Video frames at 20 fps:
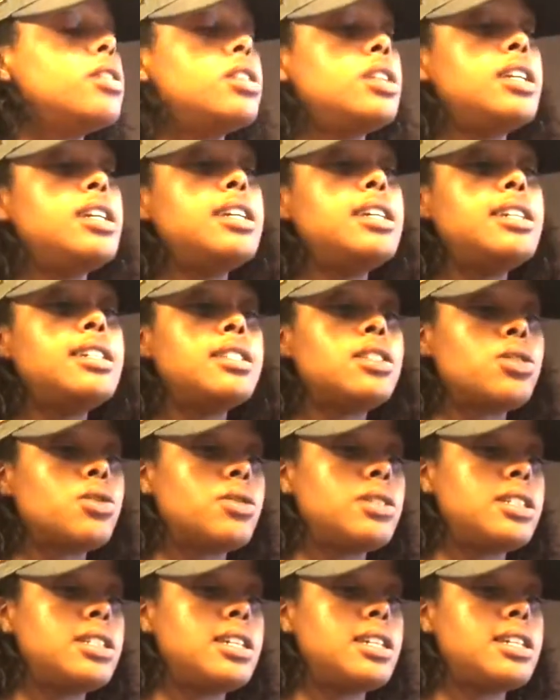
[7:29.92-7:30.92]
These
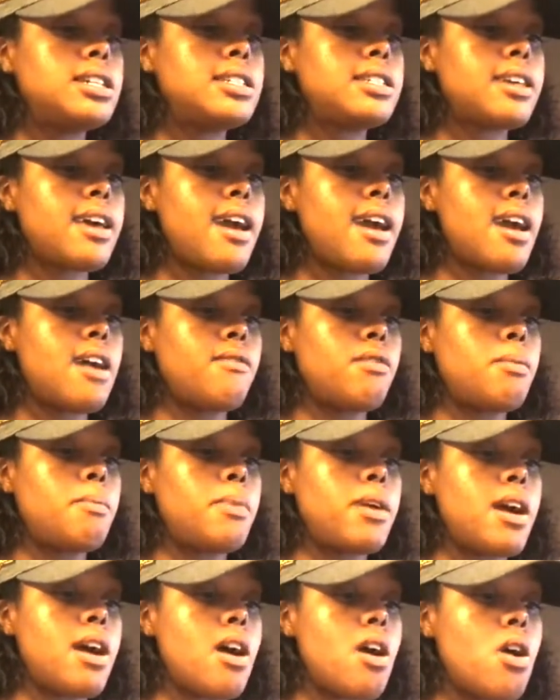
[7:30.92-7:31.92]
tortillas have
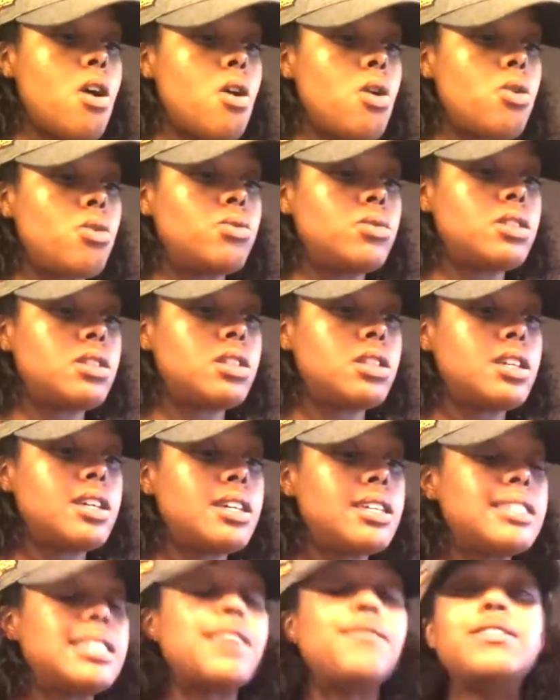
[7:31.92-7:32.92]
about
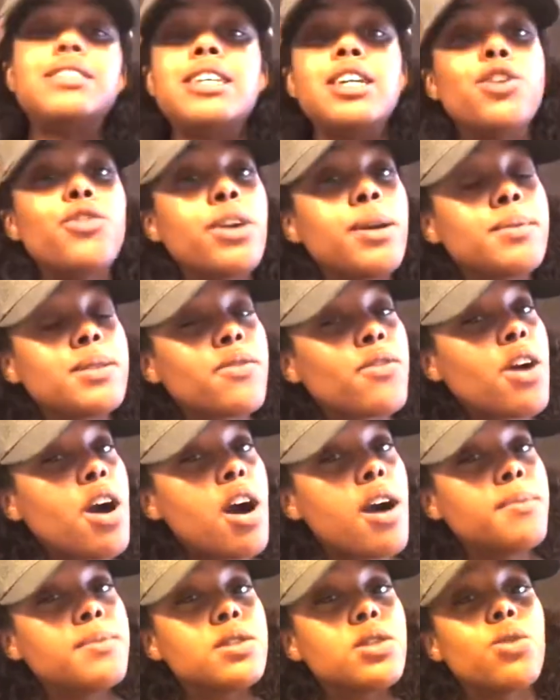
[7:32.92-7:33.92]
17 grams of
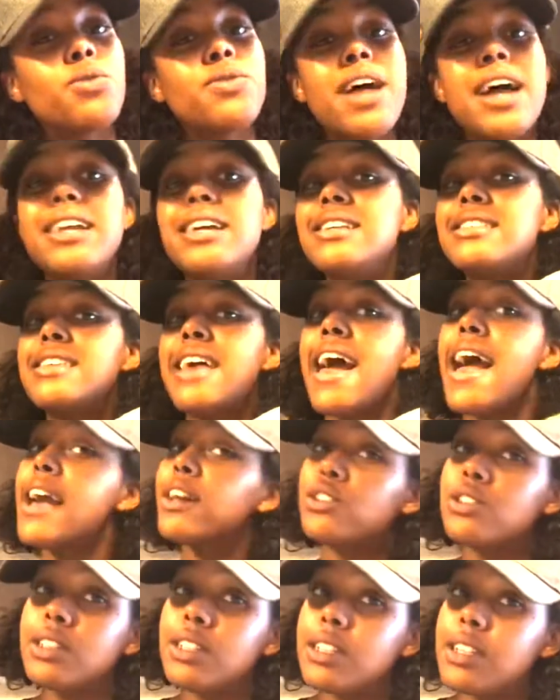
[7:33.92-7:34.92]
carbs, so that is
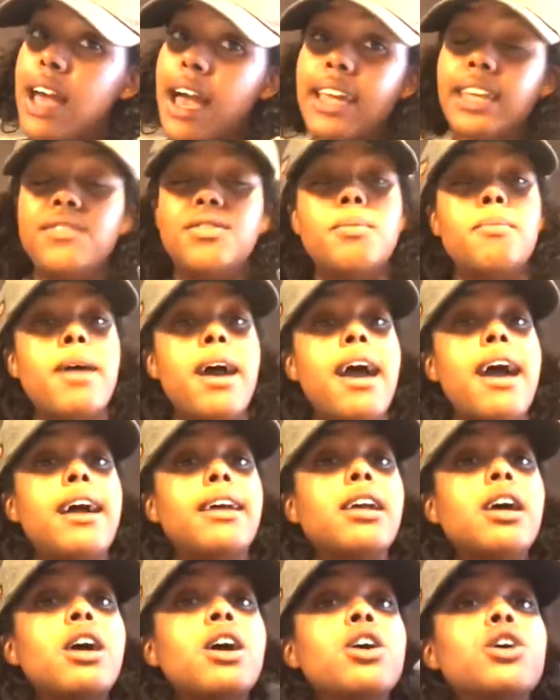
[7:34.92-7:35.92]
actually not even
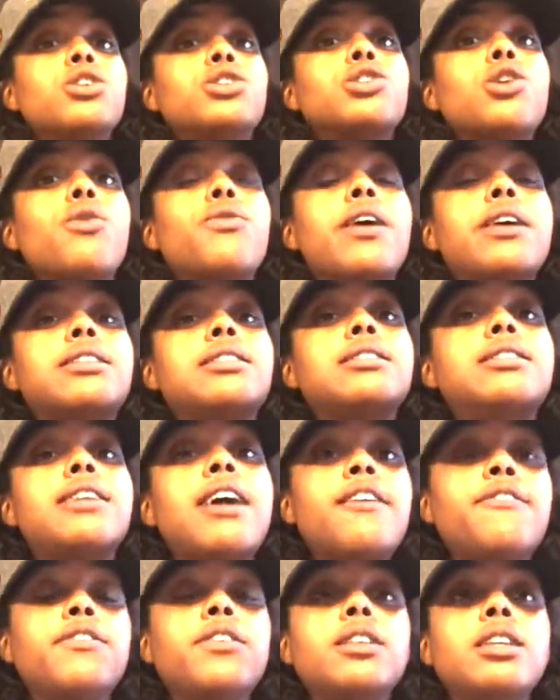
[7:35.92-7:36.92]
bad. So that's
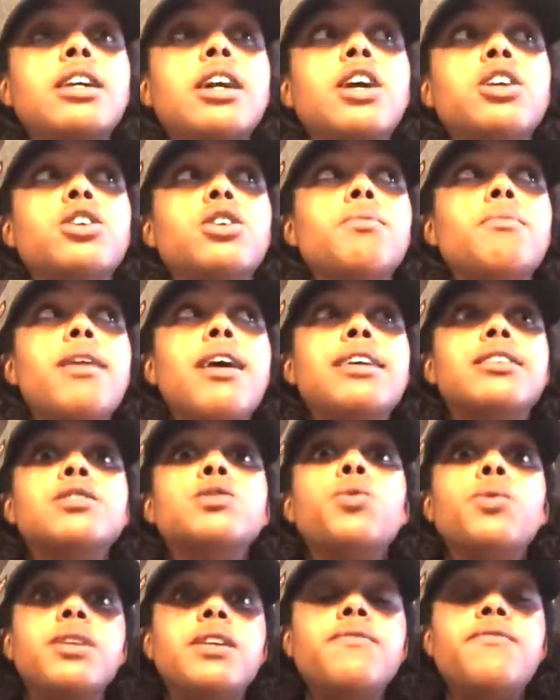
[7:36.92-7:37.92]
definitely under my
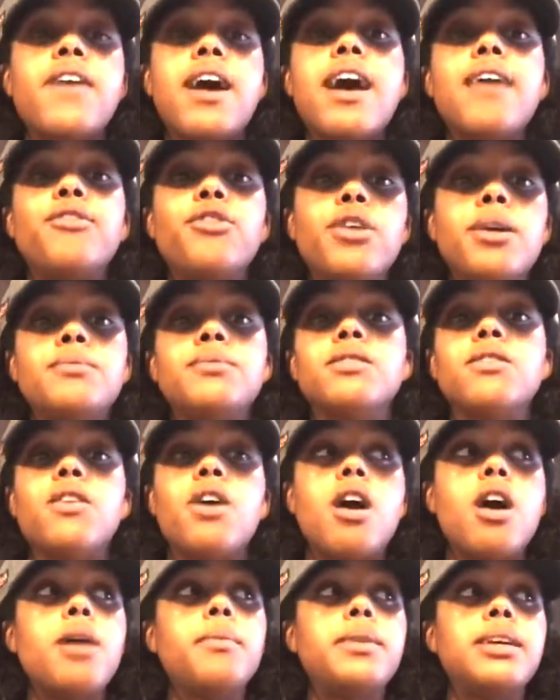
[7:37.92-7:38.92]
25 grams of
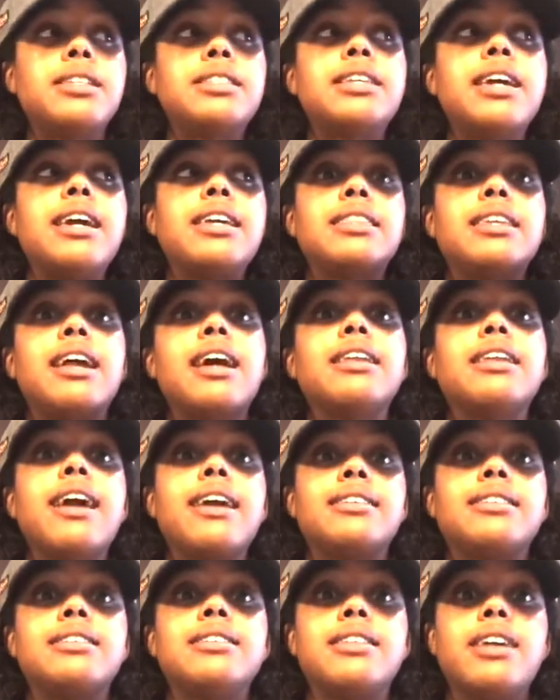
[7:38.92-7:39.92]
carb intake that I
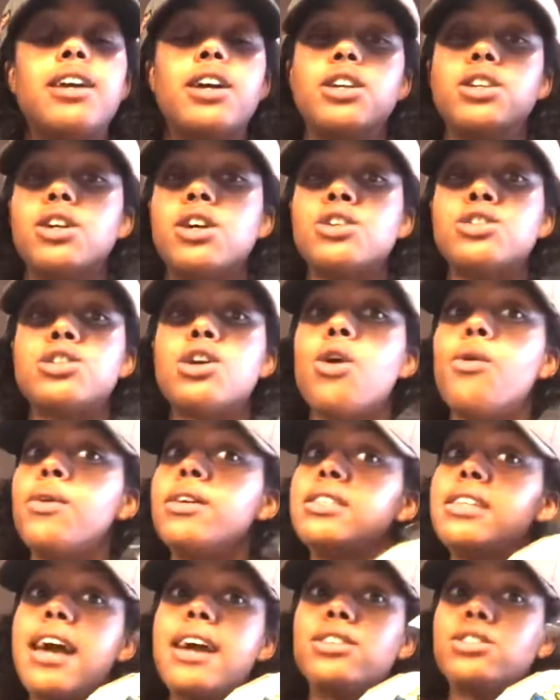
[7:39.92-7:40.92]
like to stay under, so
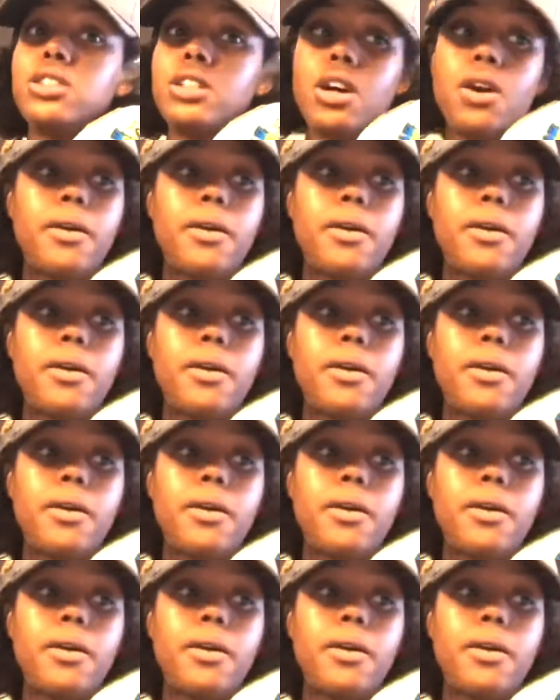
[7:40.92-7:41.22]
it's actually